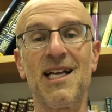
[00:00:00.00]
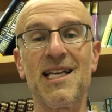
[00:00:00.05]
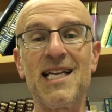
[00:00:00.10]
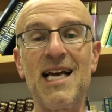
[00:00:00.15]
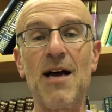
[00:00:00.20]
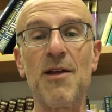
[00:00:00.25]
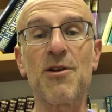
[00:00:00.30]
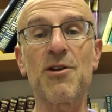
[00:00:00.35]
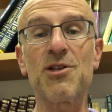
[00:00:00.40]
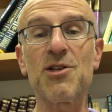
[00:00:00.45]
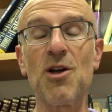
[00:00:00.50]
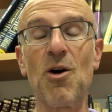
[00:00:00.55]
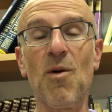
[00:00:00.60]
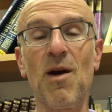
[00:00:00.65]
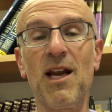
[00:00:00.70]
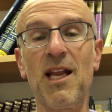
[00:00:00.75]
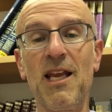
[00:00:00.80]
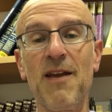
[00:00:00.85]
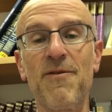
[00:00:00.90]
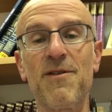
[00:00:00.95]
Now, there's no
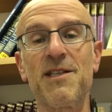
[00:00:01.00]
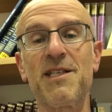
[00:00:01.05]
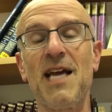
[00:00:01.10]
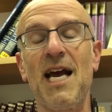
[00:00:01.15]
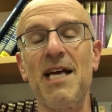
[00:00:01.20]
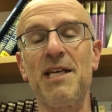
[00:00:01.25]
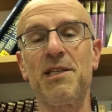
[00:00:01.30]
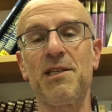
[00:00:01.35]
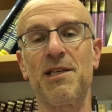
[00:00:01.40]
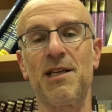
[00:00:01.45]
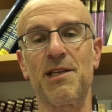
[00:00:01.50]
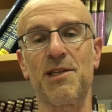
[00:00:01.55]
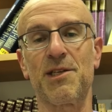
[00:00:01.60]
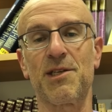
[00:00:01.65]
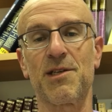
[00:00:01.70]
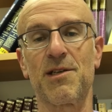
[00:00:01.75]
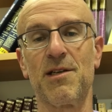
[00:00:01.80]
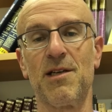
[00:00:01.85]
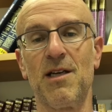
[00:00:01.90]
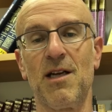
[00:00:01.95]
way to even test
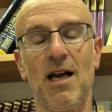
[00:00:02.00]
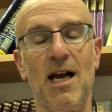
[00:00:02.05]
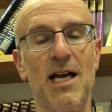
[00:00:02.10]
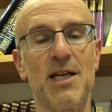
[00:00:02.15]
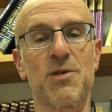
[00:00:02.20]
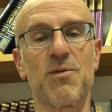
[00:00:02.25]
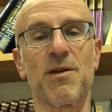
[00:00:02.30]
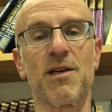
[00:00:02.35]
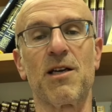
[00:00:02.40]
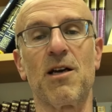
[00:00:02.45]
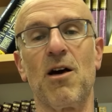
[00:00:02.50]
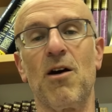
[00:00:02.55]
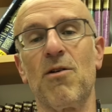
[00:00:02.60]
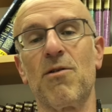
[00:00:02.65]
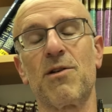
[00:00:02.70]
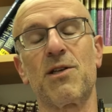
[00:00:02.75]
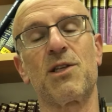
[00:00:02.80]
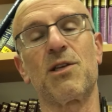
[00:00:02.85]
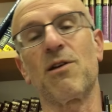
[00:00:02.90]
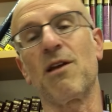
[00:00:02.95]
this, as we know,
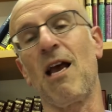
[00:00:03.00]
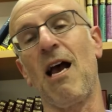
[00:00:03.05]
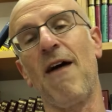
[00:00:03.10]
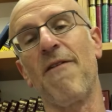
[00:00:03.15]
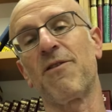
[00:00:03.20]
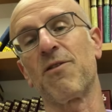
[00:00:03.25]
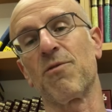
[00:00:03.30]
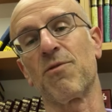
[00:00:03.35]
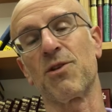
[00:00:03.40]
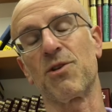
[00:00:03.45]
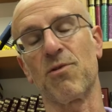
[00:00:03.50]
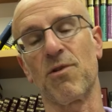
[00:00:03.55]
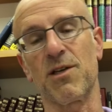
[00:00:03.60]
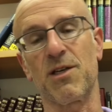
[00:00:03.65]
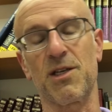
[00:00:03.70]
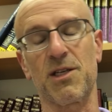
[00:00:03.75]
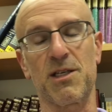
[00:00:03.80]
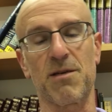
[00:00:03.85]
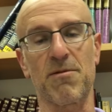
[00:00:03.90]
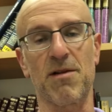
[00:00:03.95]
and so you have to resort
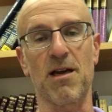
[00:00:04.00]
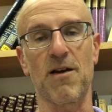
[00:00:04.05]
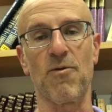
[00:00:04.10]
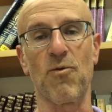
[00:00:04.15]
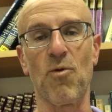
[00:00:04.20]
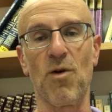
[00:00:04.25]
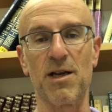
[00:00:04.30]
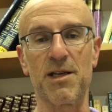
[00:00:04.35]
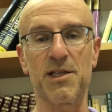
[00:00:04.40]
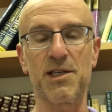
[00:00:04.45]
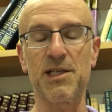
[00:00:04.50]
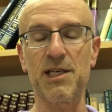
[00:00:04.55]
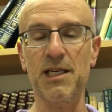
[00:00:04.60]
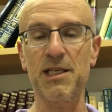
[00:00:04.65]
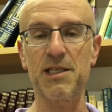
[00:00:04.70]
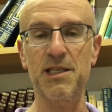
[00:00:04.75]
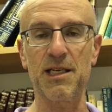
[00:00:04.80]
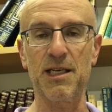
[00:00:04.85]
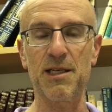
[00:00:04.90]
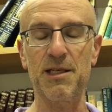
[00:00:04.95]
to some kind of
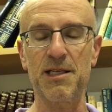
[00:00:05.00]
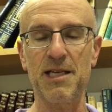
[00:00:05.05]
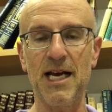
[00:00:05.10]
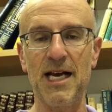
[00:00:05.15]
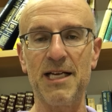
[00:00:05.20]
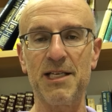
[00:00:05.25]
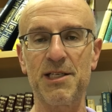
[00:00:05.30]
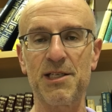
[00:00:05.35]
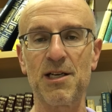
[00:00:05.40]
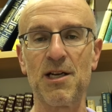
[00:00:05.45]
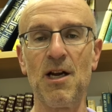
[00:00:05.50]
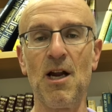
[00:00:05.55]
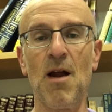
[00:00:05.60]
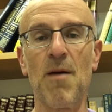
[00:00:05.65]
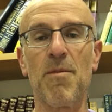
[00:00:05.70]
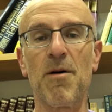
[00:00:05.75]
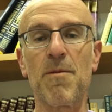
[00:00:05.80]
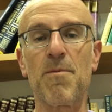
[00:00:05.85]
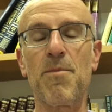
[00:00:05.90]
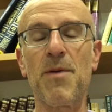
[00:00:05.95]
1/60th test.
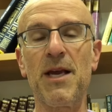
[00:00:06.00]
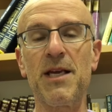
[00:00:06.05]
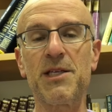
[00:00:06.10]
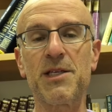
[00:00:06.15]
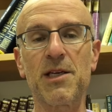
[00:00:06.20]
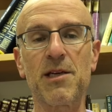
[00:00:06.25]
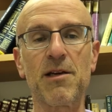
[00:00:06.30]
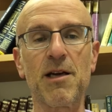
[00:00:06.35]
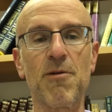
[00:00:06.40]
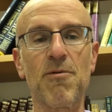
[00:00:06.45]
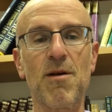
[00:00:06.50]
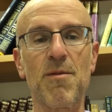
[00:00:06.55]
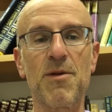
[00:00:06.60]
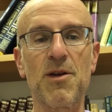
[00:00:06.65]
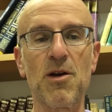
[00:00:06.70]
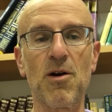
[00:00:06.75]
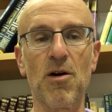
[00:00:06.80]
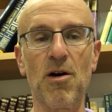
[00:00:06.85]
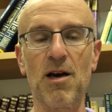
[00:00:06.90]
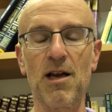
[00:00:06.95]
But basically, Rabbi
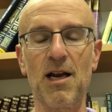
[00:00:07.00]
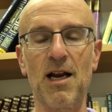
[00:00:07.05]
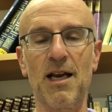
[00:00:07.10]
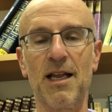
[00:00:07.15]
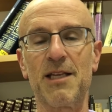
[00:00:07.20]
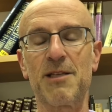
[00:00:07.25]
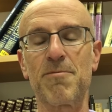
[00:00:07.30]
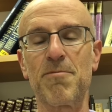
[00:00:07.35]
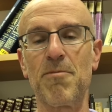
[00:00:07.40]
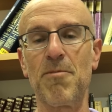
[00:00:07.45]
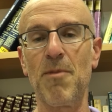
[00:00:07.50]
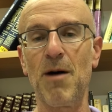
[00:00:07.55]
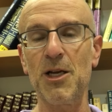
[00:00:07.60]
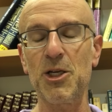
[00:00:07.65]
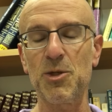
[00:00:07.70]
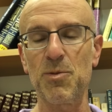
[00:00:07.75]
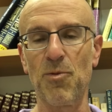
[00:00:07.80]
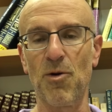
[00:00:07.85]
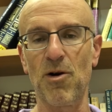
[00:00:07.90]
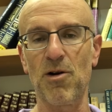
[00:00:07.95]
Yochanan is
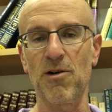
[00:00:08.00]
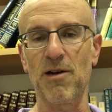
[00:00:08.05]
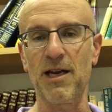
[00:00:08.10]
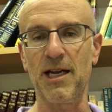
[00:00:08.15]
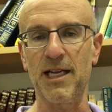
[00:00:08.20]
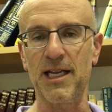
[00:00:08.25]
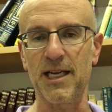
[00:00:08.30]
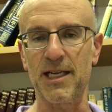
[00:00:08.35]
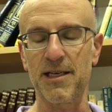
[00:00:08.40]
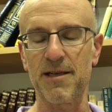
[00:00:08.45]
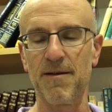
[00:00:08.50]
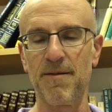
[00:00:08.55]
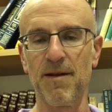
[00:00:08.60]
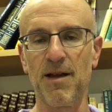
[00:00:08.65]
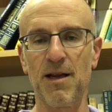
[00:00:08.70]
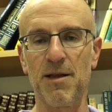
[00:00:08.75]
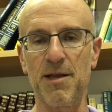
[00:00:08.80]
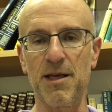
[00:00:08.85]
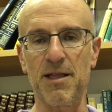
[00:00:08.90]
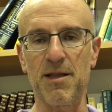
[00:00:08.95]
much more
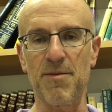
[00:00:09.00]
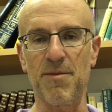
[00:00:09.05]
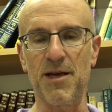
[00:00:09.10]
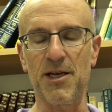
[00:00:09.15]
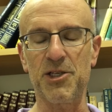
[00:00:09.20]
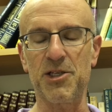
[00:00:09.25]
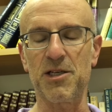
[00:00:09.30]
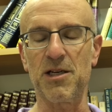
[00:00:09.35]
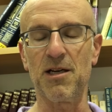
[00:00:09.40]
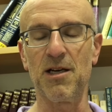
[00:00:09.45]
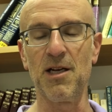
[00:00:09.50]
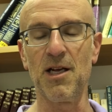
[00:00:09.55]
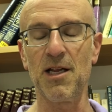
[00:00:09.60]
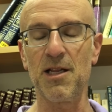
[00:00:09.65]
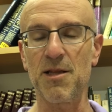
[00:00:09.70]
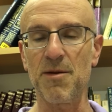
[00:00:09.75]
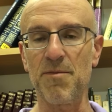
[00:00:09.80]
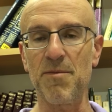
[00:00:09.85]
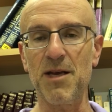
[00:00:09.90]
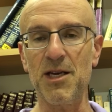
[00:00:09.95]
lenient than the Mishnah.
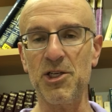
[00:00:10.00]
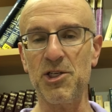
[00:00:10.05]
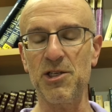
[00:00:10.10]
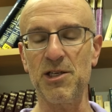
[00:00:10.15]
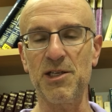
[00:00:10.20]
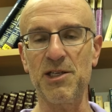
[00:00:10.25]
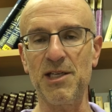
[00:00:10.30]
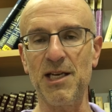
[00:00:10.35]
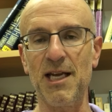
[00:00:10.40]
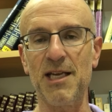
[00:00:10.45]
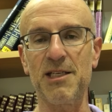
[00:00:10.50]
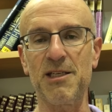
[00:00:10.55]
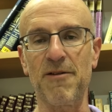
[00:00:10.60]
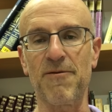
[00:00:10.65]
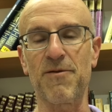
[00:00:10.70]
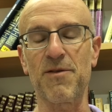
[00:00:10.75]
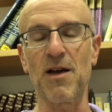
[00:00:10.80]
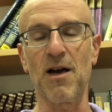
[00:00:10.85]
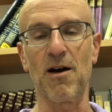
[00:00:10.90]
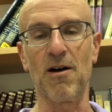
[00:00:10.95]
The Mishnah says
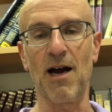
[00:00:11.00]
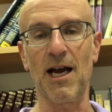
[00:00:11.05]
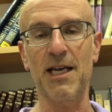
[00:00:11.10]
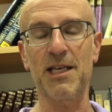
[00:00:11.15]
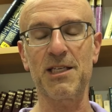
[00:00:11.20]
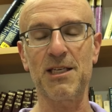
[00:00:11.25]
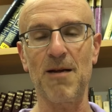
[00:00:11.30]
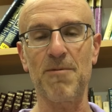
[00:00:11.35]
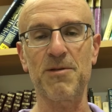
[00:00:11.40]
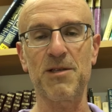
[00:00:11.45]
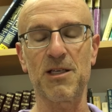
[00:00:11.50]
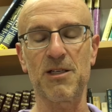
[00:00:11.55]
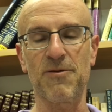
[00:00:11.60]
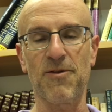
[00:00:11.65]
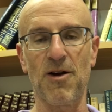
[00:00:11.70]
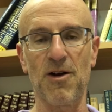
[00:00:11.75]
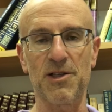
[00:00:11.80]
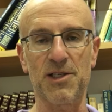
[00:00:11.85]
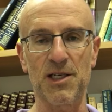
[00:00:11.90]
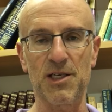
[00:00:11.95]
if a like substance
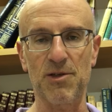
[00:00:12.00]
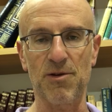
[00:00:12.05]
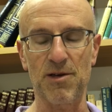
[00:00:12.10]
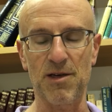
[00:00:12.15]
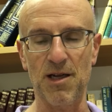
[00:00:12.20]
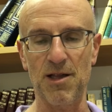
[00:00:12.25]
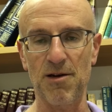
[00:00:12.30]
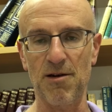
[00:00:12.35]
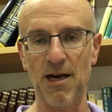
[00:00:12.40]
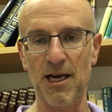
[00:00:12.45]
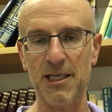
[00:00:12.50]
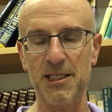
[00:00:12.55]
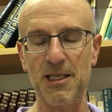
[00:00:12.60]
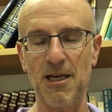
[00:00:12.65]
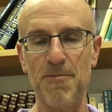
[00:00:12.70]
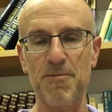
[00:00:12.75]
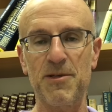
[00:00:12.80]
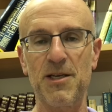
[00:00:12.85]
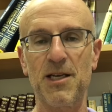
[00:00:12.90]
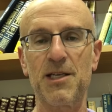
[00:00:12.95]
falls into another like
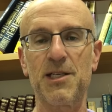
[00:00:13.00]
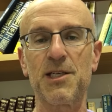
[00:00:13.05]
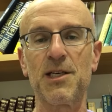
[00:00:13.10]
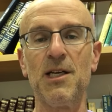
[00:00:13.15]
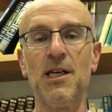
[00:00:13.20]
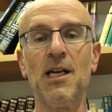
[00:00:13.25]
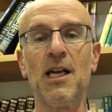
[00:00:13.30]
substance,